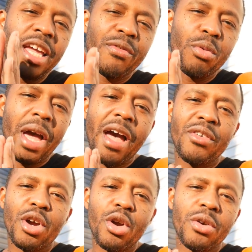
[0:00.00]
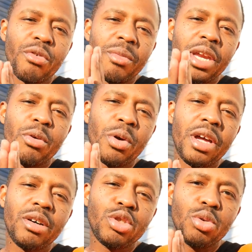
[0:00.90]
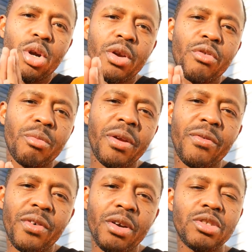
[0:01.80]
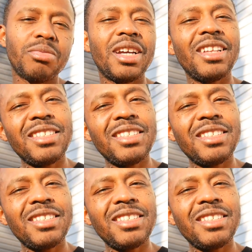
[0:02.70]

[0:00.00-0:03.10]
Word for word: If you haven't heard it from anywhere else, you heard it from me first, man.